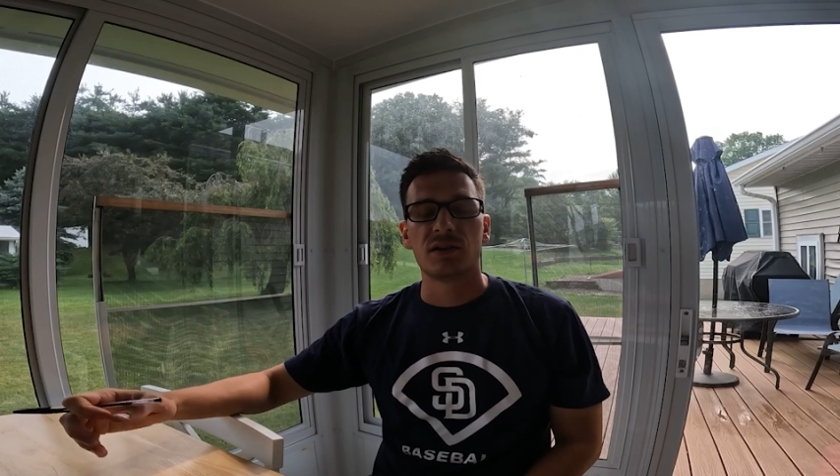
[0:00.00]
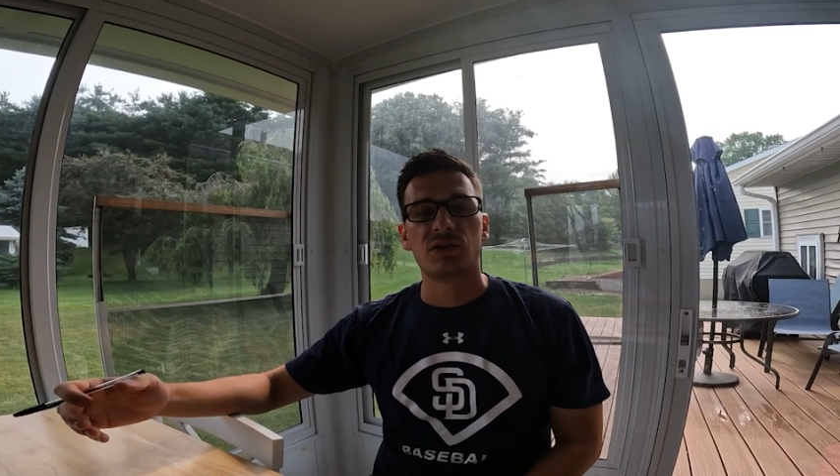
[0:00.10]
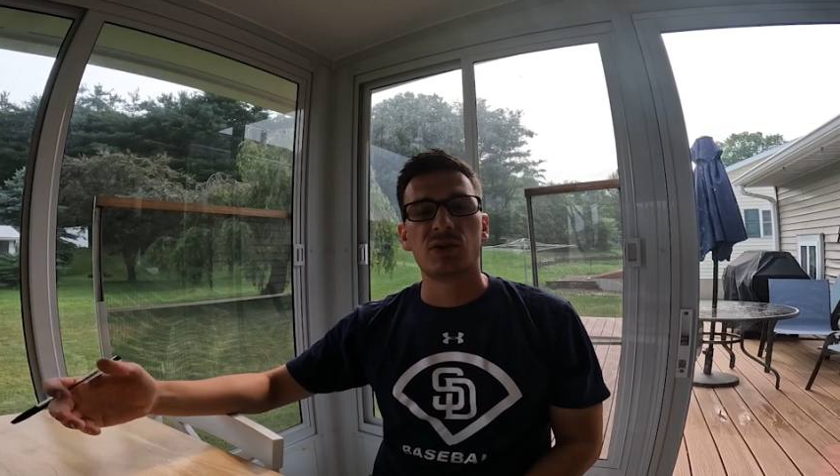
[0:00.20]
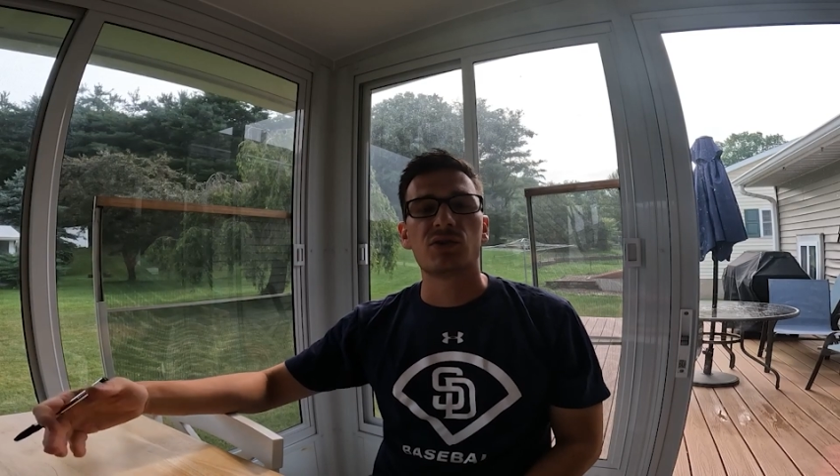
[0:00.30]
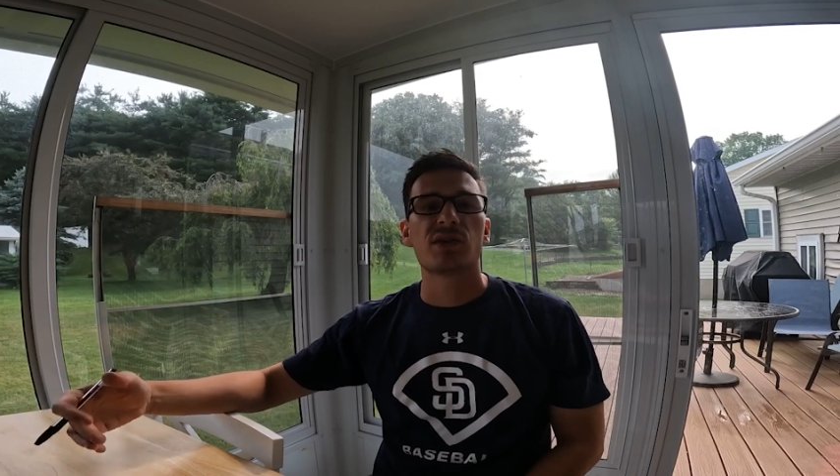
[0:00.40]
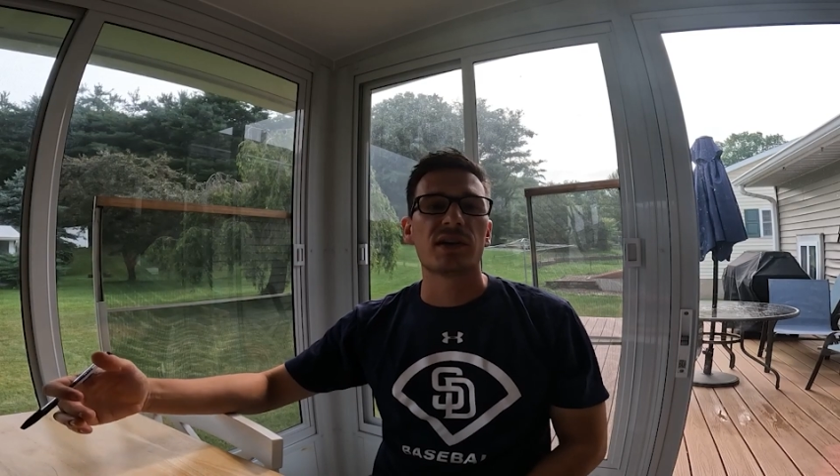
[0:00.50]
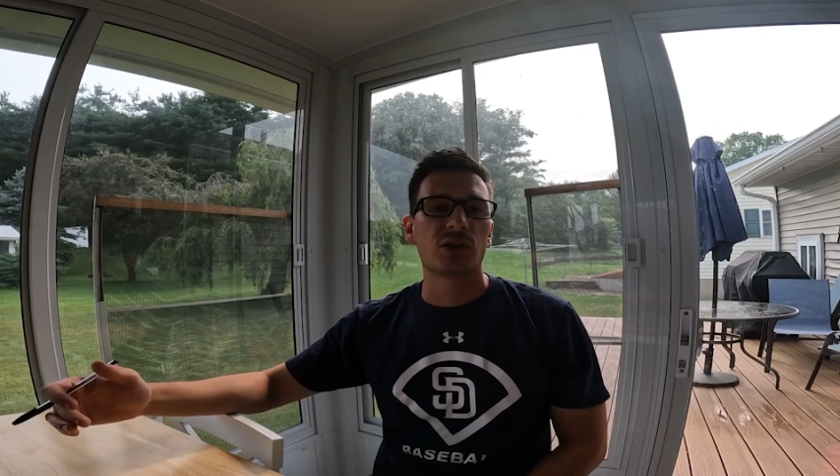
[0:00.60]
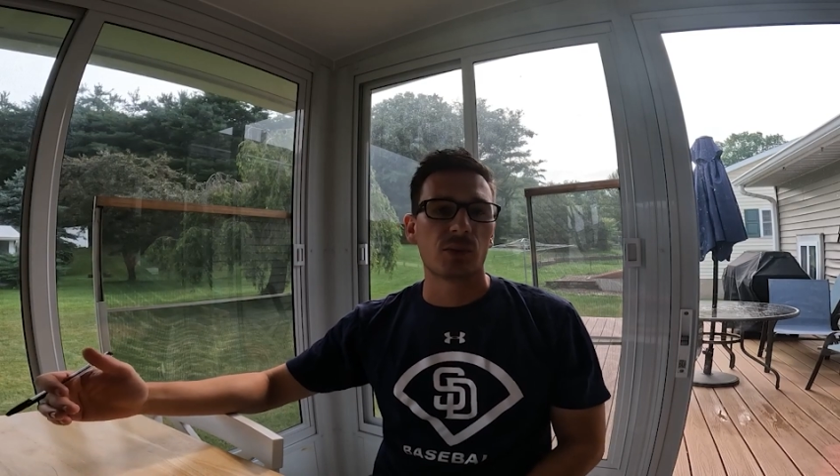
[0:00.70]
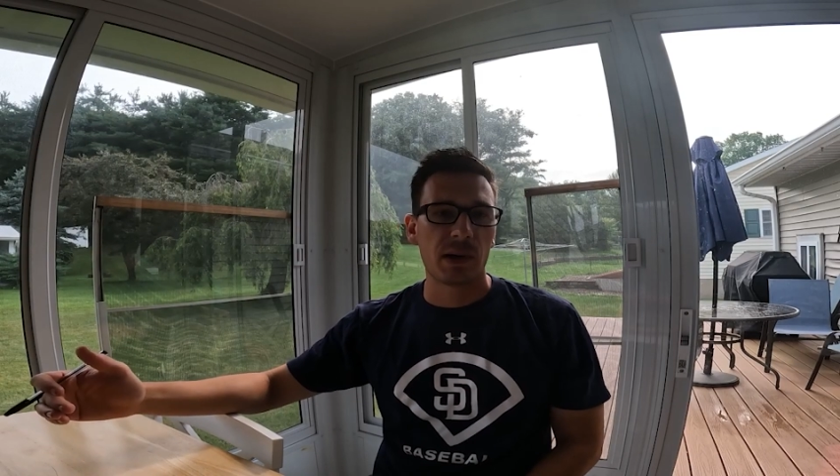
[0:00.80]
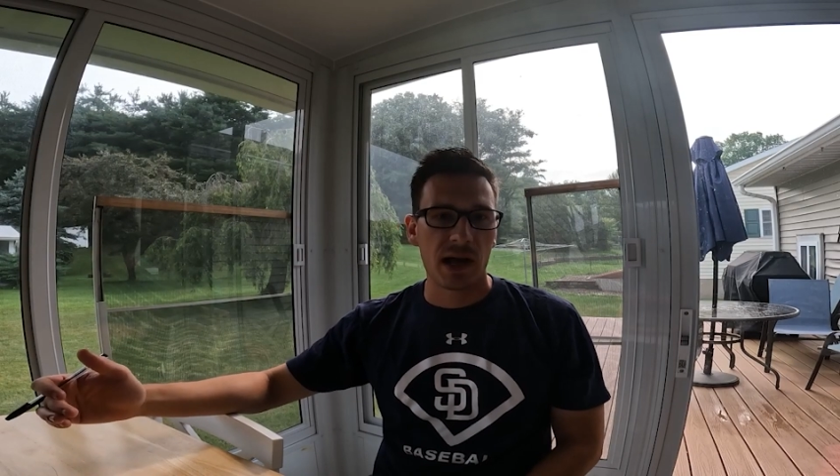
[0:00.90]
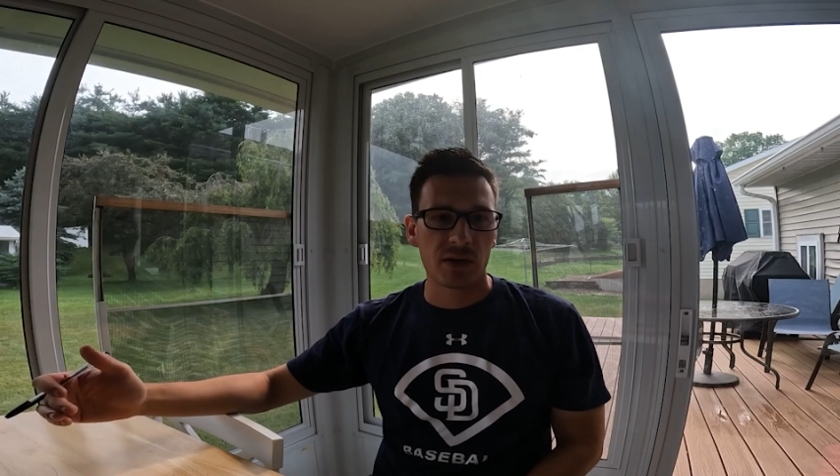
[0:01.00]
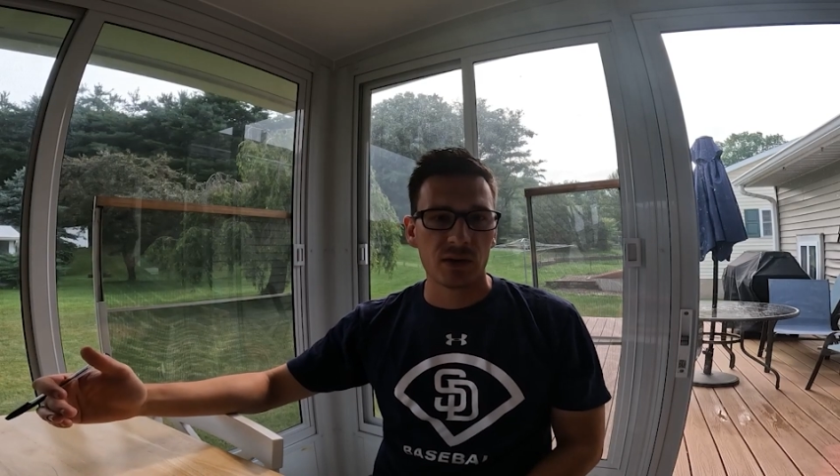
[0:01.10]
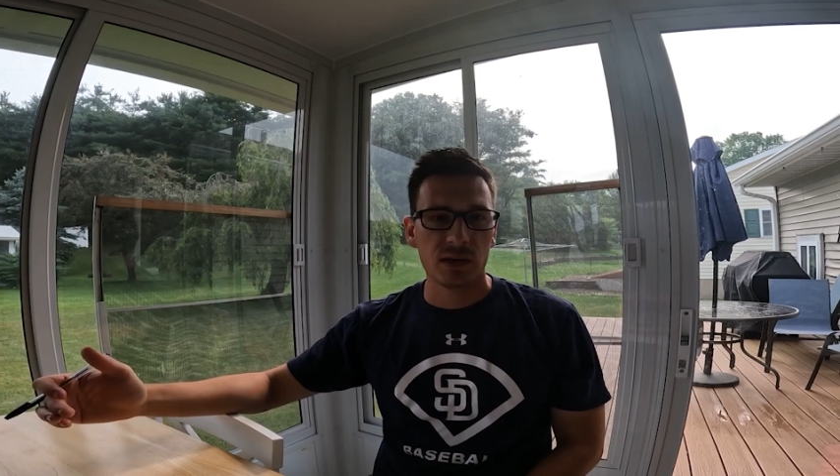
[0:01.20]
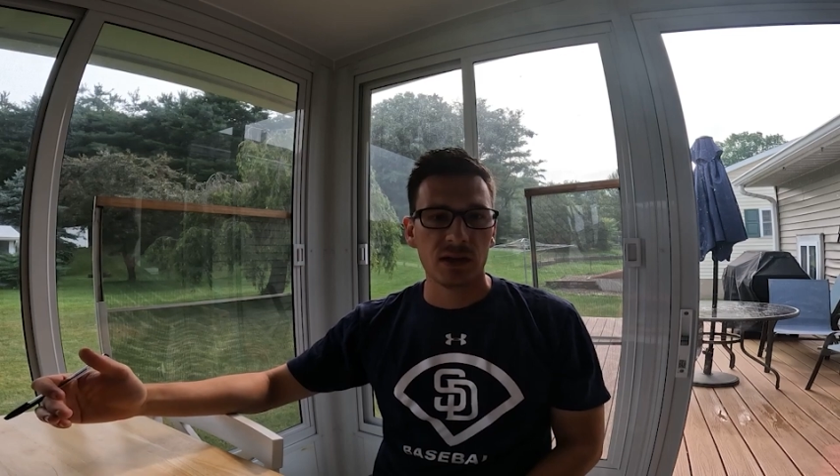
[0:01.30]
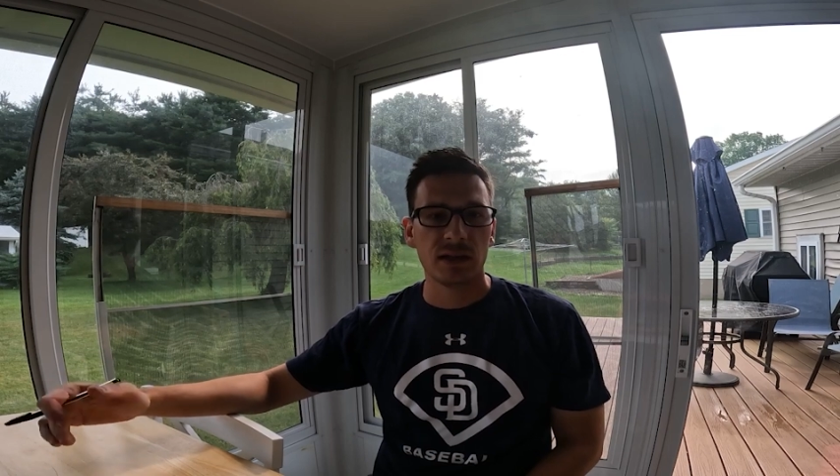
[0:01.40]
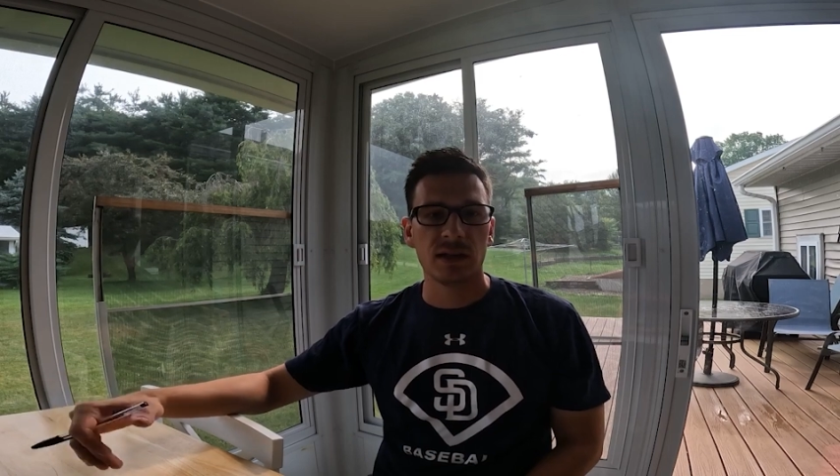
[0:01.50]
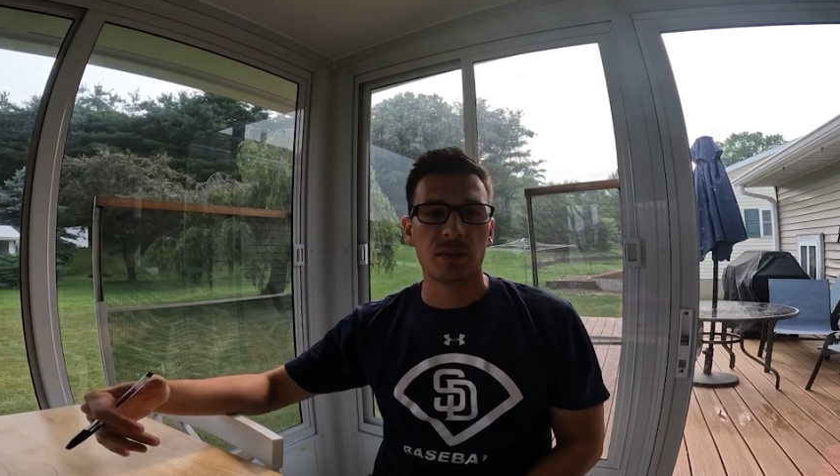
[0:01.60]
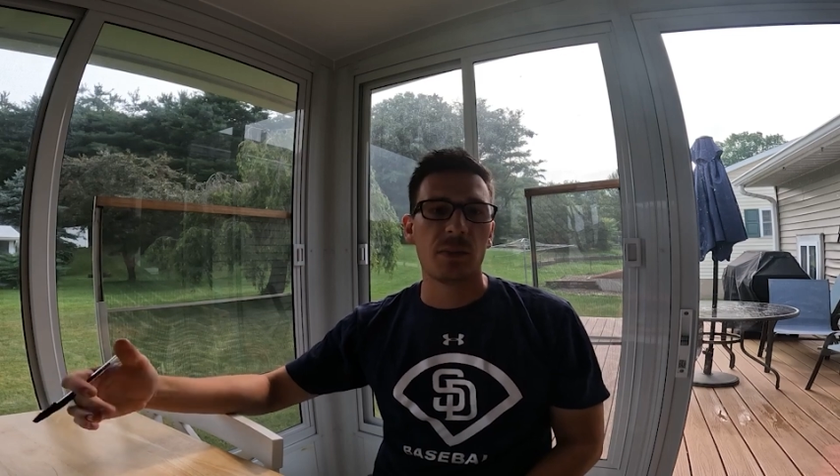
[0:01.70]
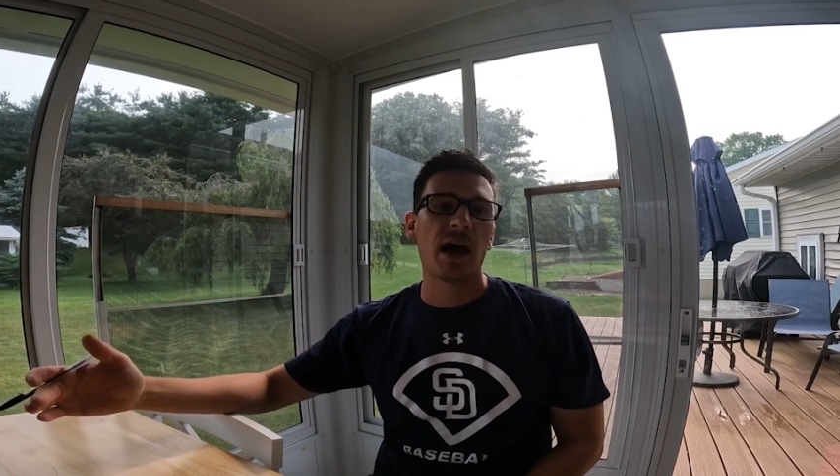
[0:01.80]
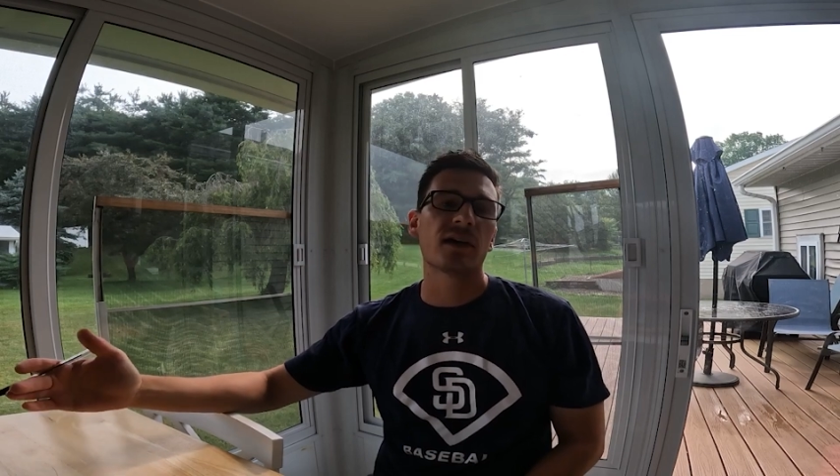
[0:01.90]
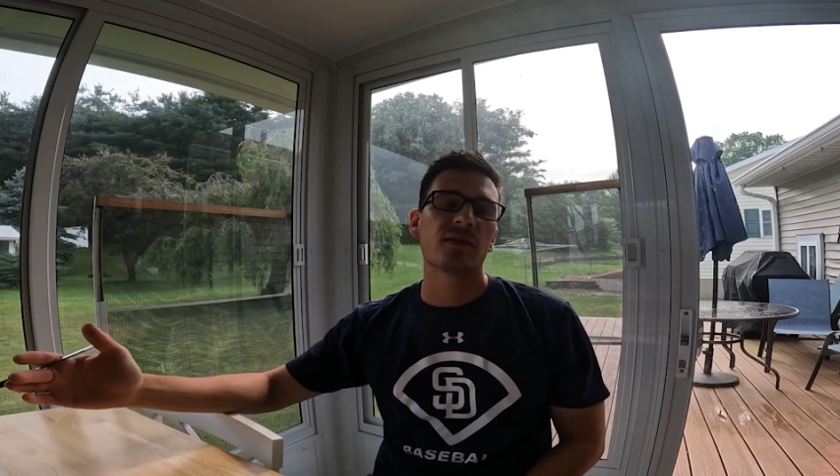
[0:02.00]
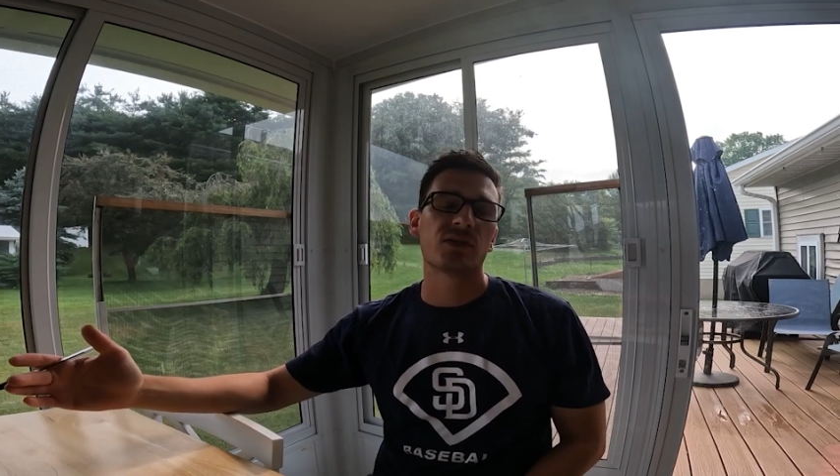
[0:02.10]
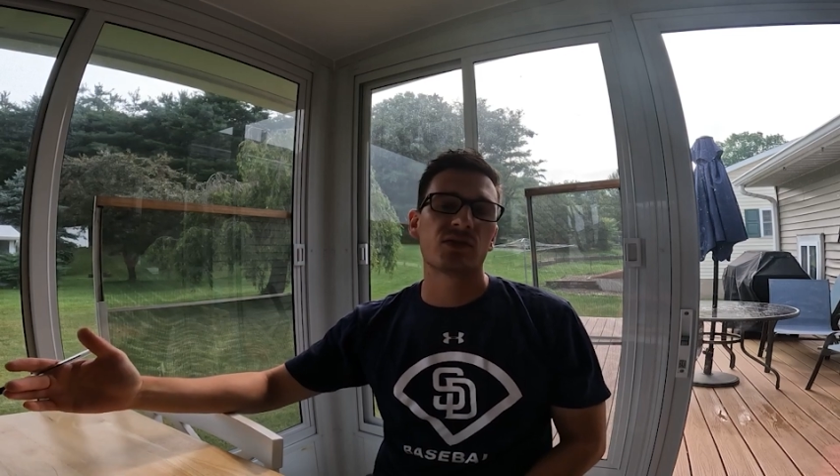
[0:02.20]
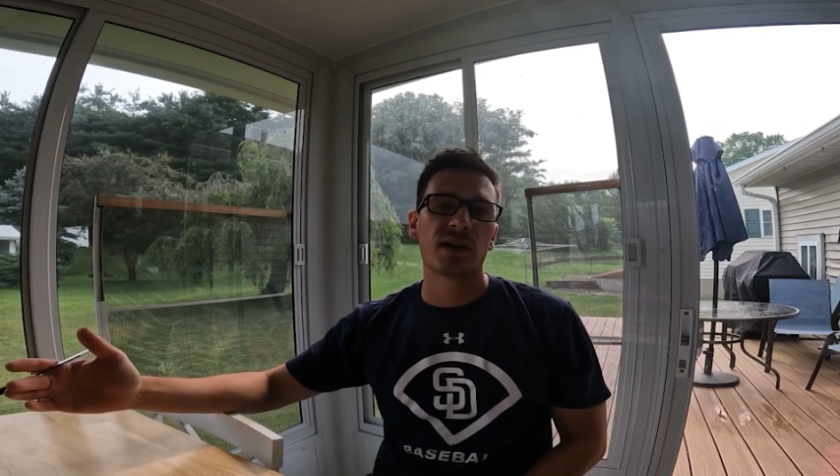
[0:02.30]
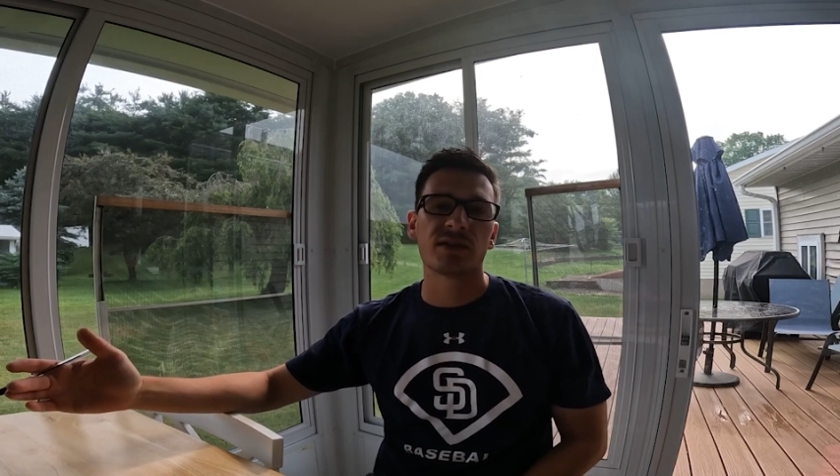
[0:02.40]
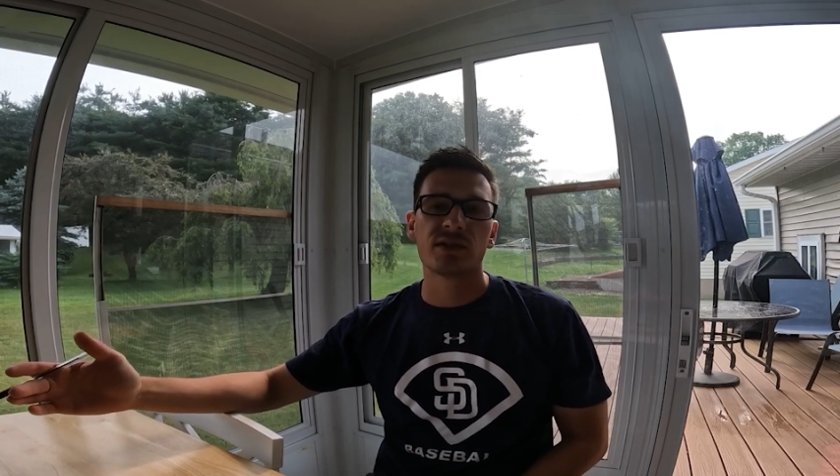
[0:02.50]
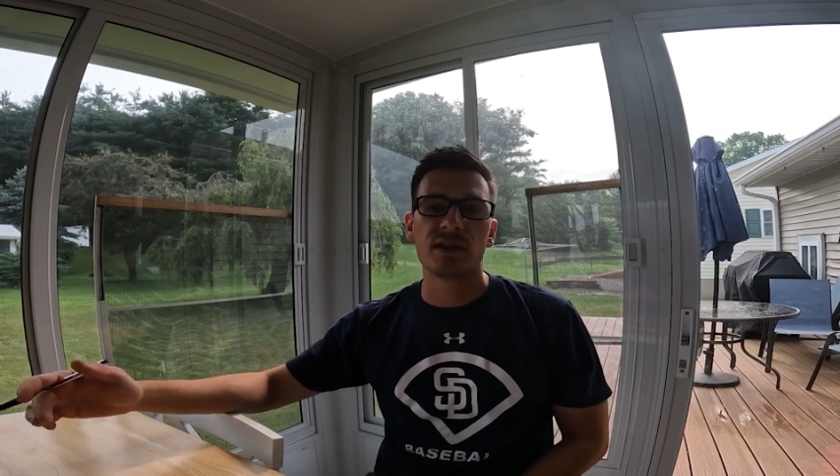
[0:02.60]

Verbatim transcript: the two cycle battery in the back of the jet